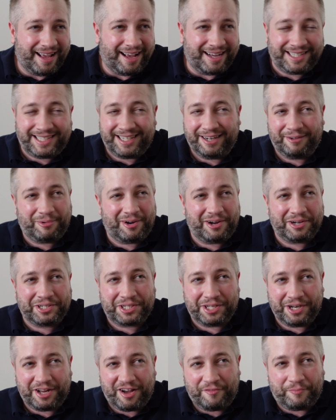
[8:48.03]
I should have
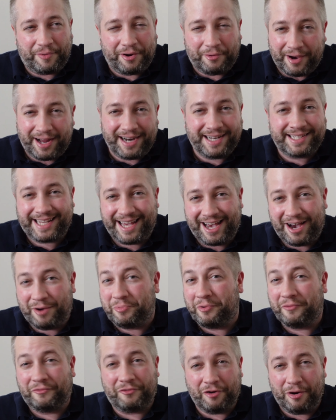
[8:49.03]
washed it off, but I wanted to see how it
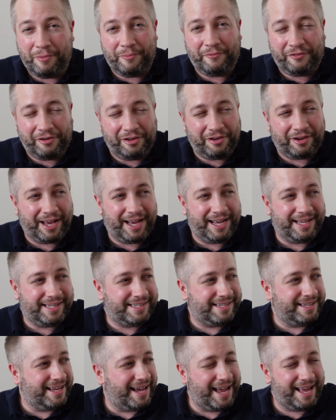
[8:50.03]
performed for you
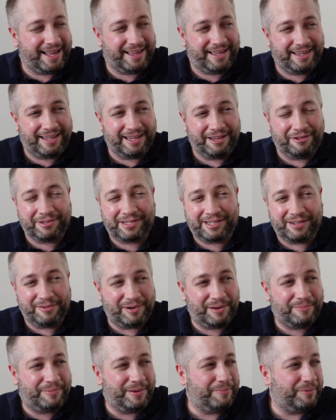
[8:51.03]
guys. I had to deal with so
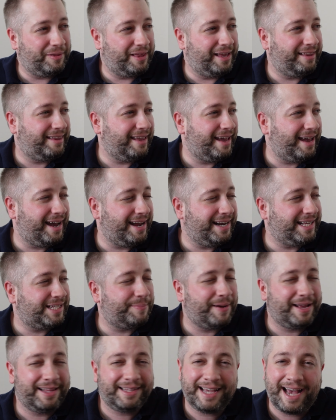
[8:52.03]
many people that day. I had to
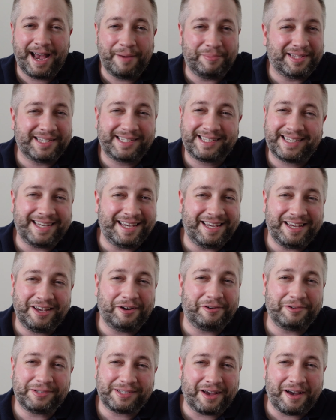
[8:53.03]
spend time in the
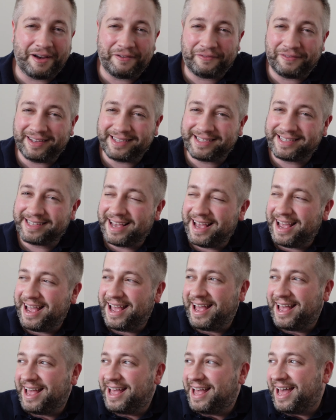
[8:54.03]
CEO's office.
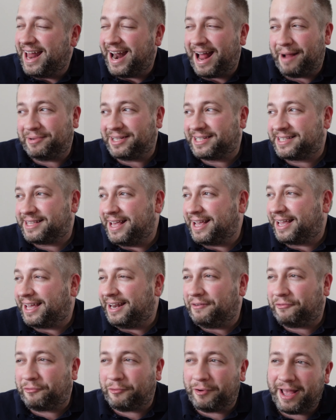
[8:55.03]
And I'm just
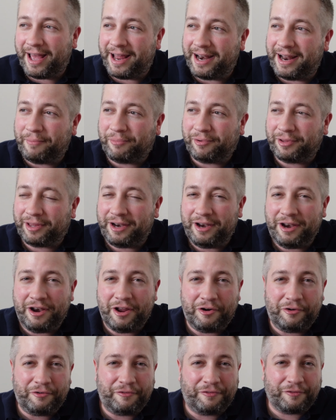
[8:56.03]
thinking, if we end up with a
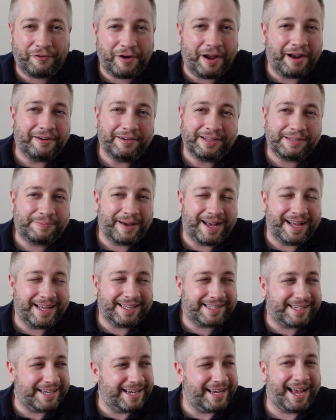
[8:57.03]
no fragrance
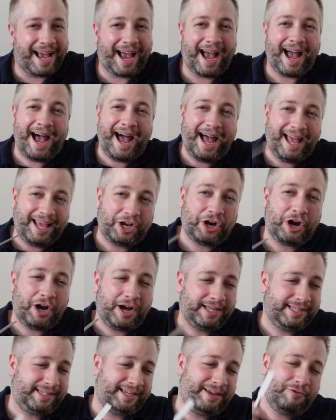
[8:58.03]
policy, I
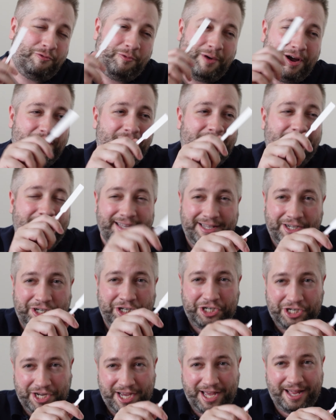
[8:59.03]
caused it wearing this
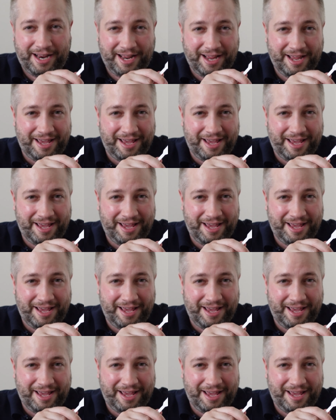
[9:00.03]
shit.